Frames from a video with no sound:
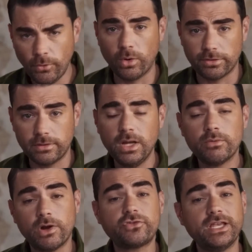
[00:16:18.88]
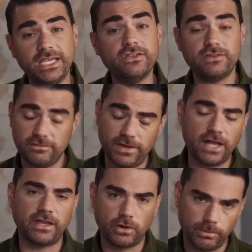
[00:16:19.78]
addresses the political
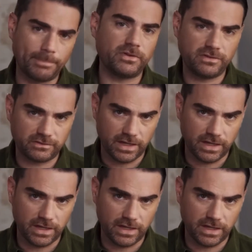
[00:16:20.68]
situation in Russia,